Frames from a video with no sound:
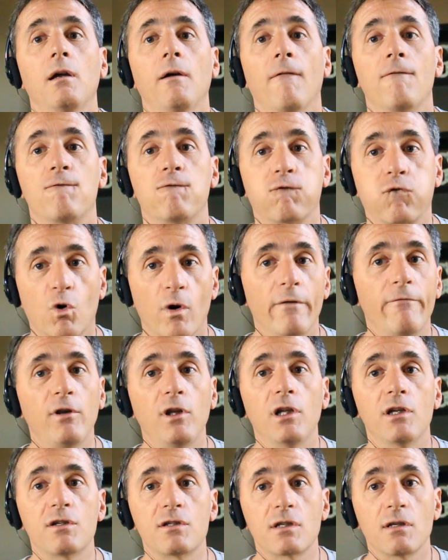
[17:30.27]

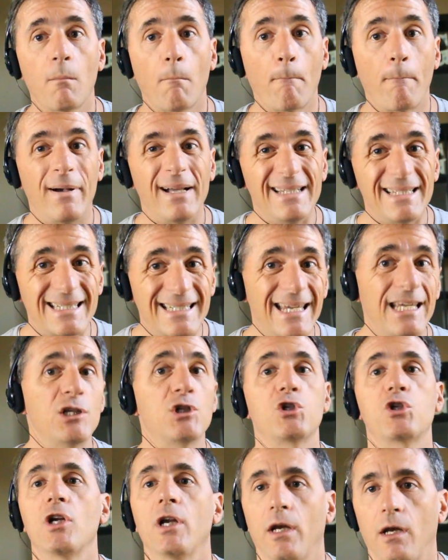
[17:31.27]
frivolous
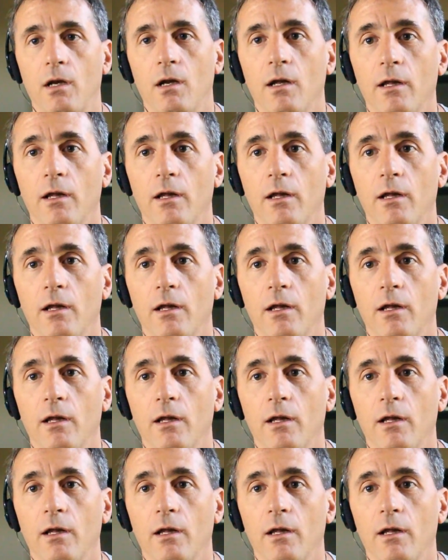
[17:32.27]
position.